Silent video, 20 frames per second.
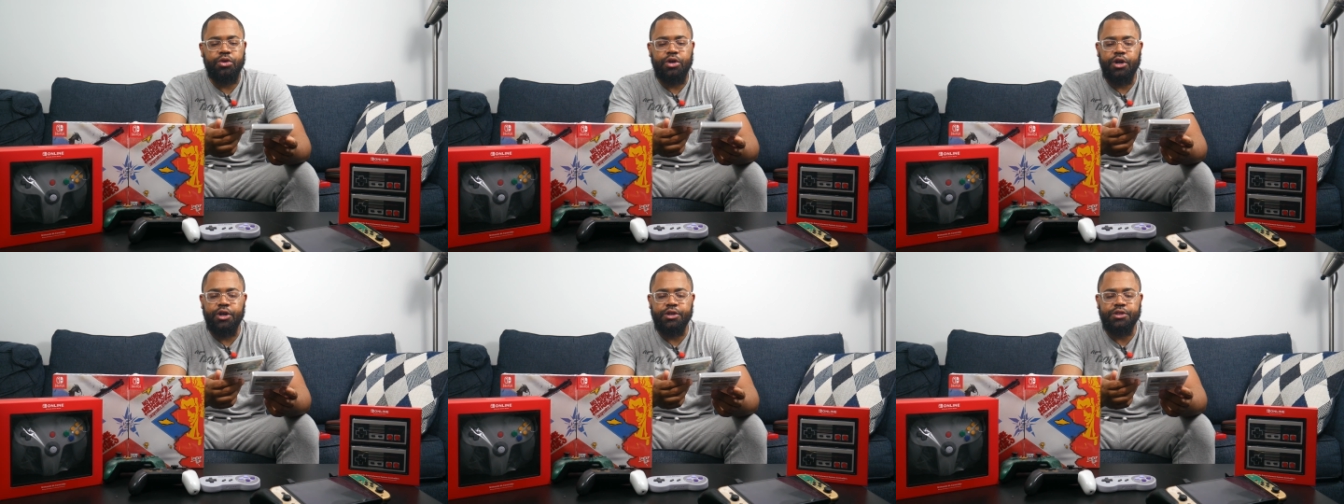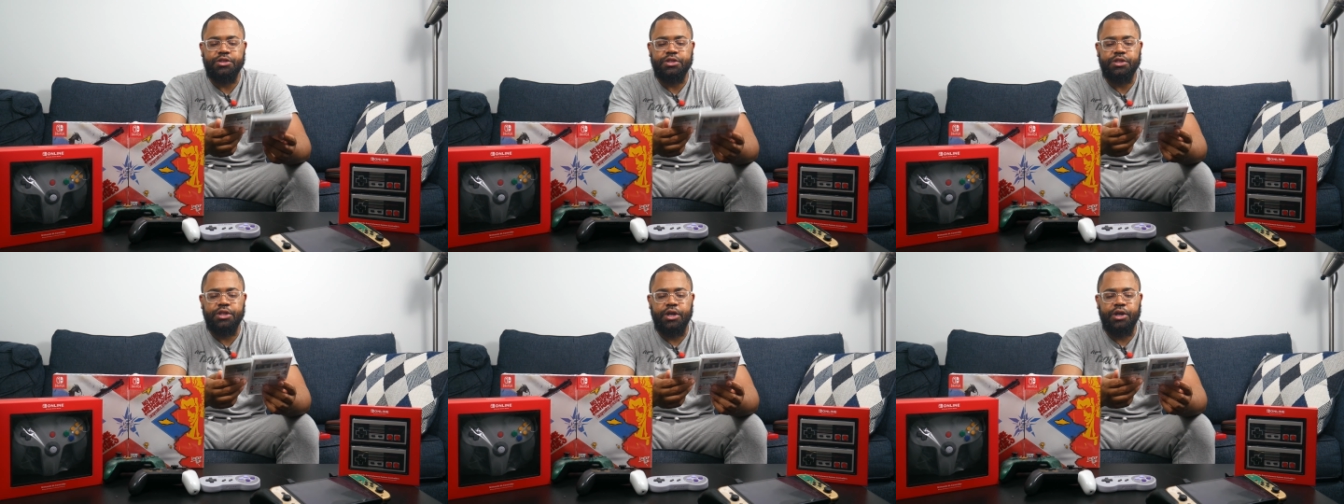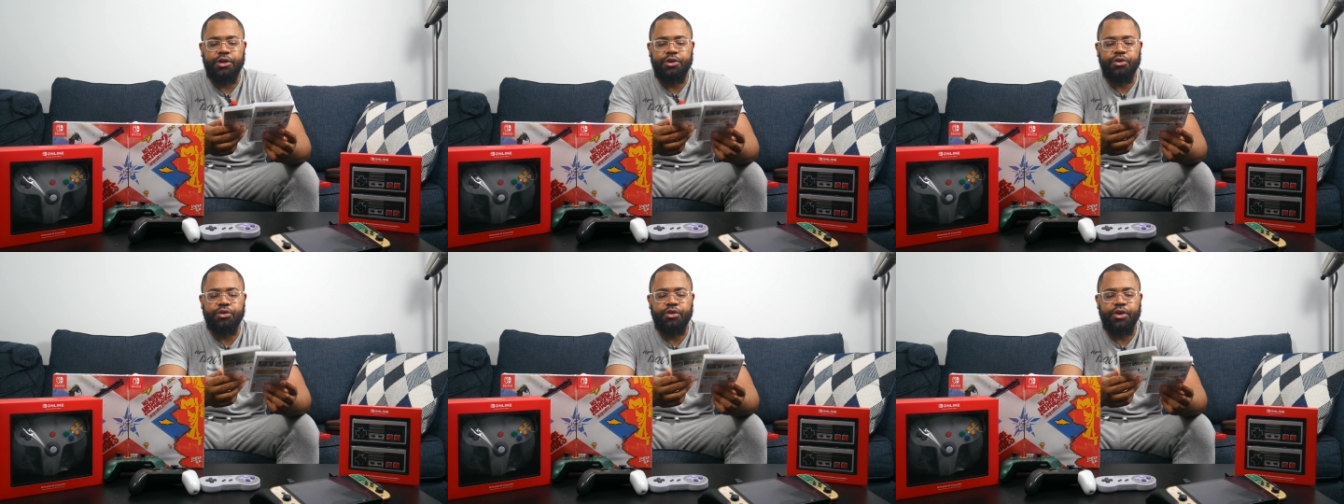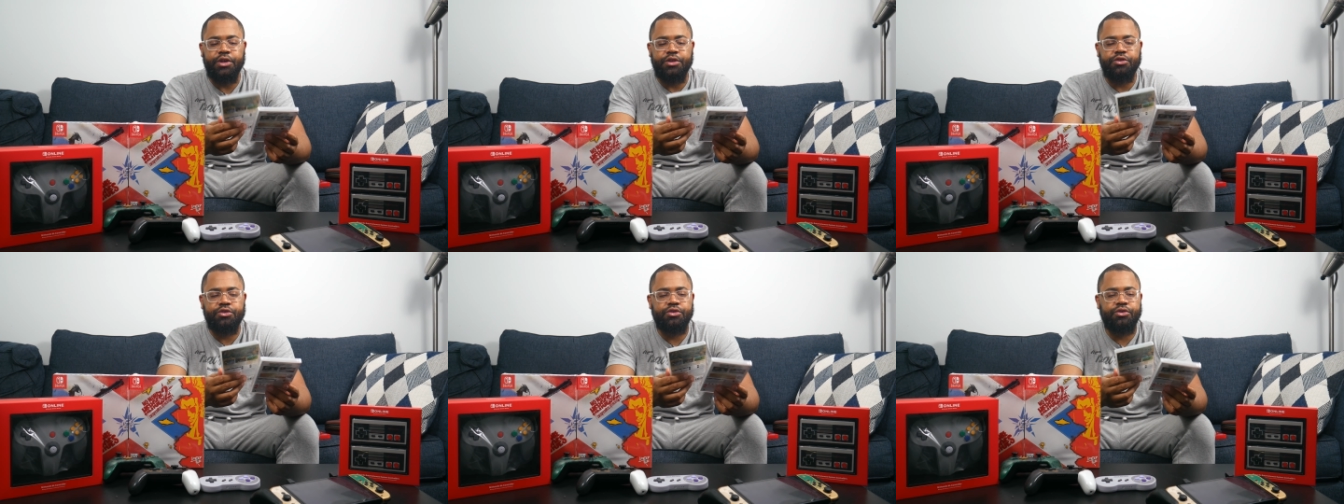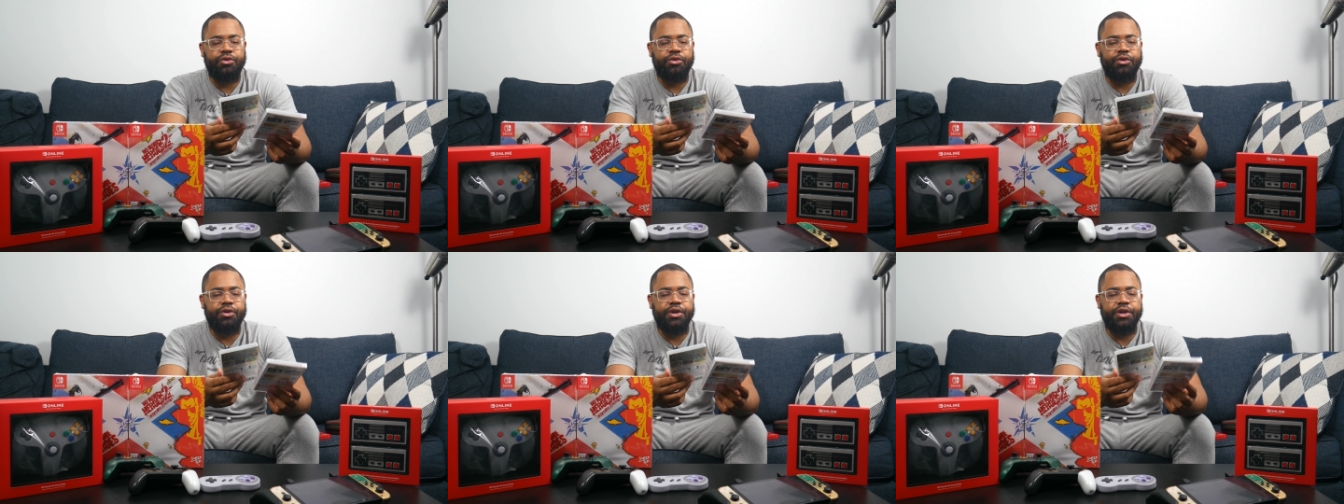cool art style,
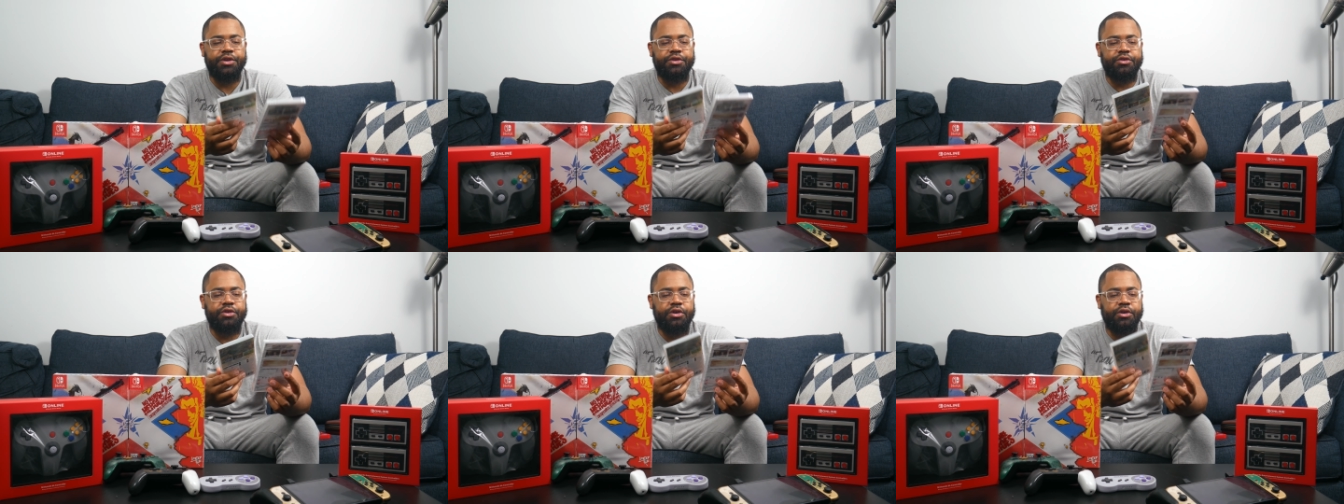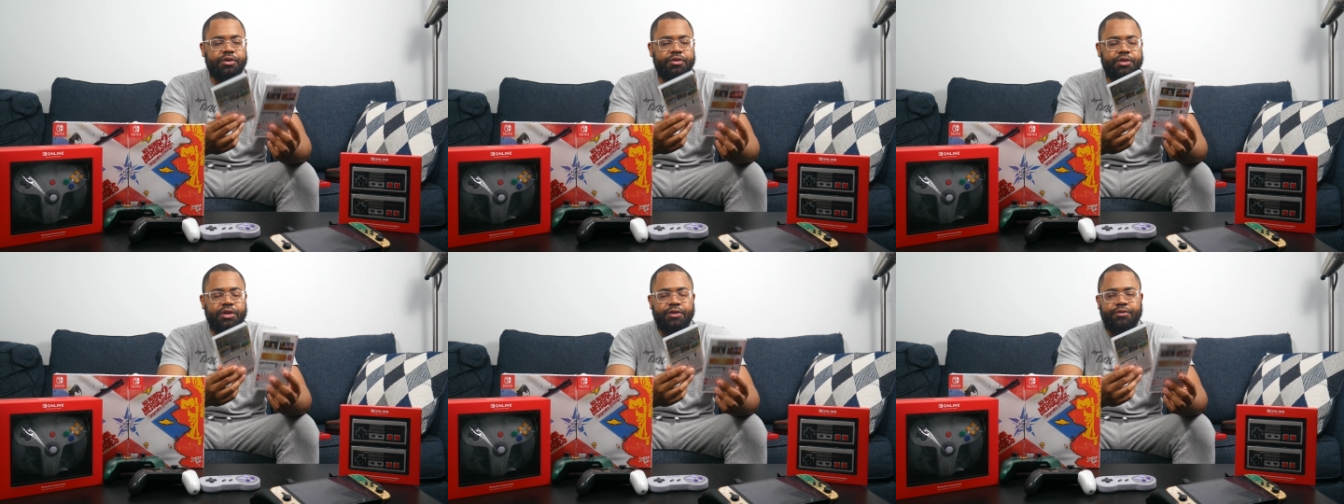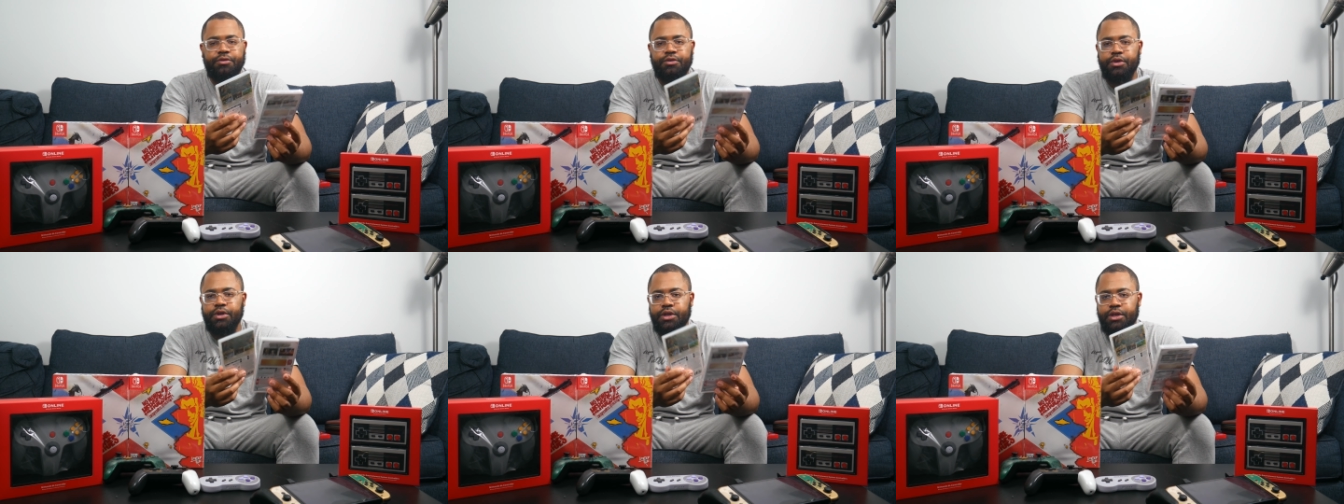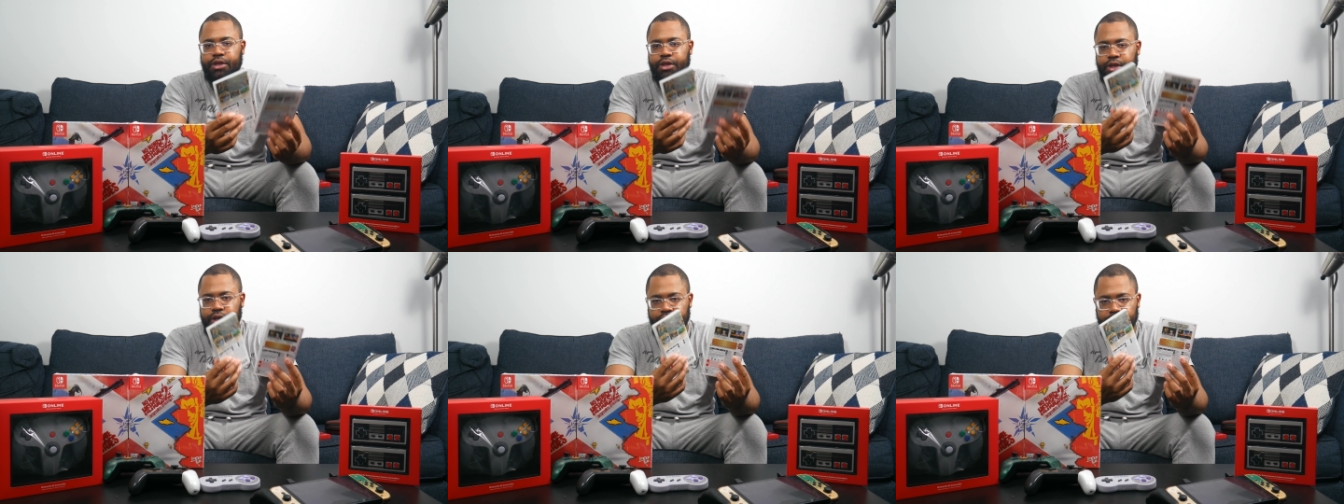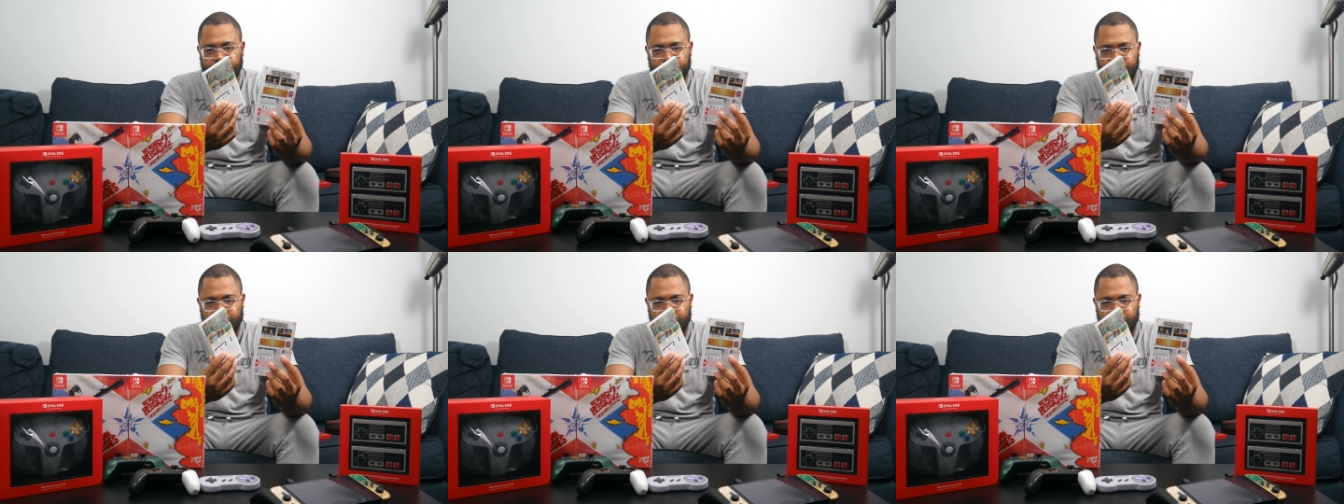great story, so definitely